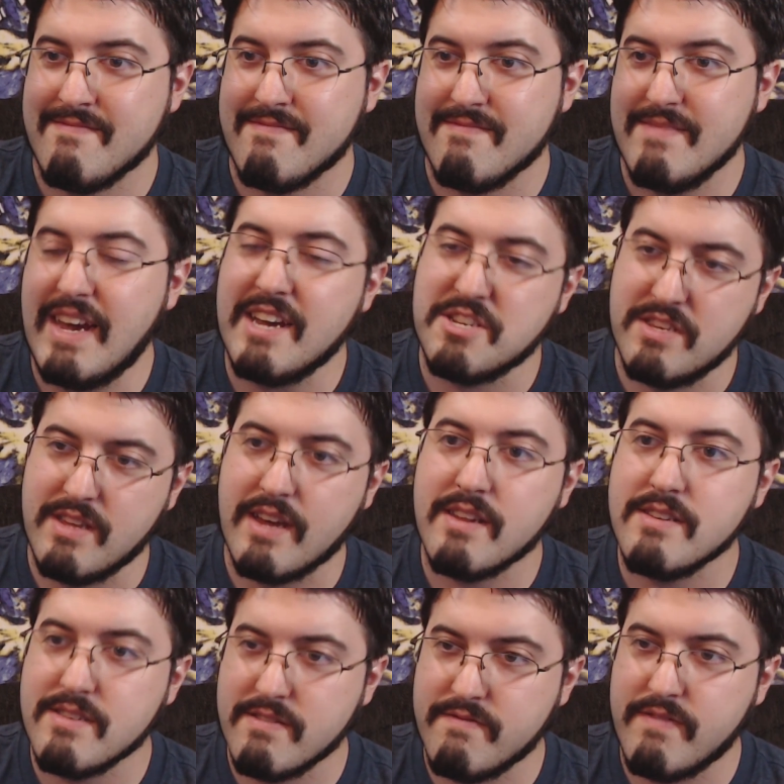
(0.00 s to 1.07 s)
Actually, that
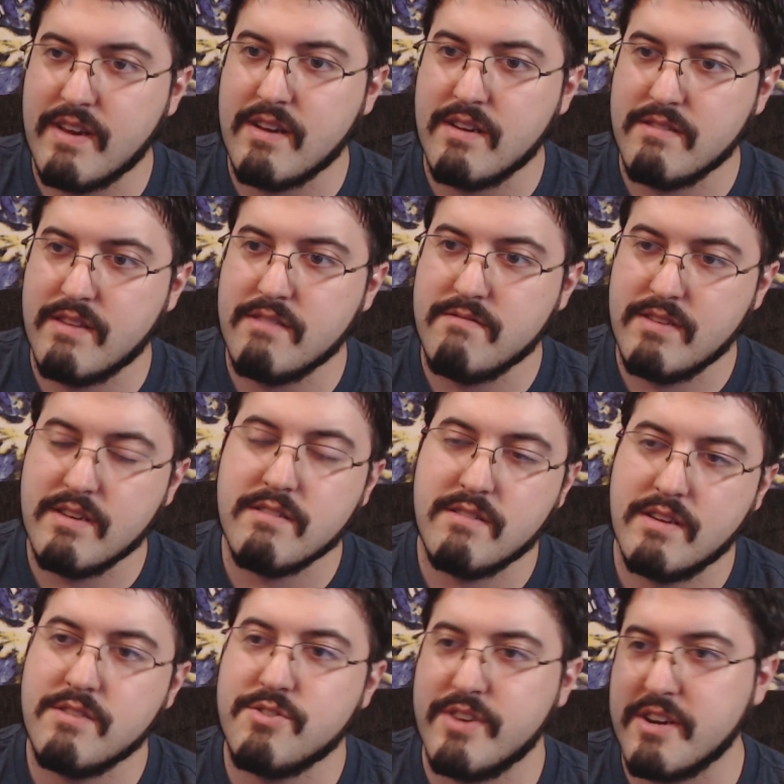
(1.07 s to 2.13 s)
is a very oh, that, yeah,
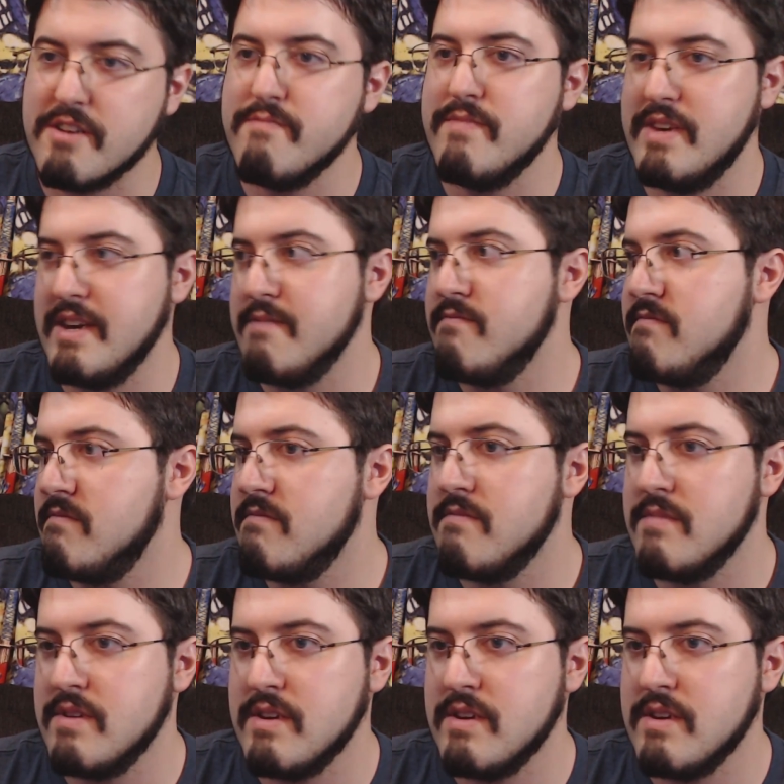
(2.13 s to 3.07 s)
oh, trigger. Oh, yeah.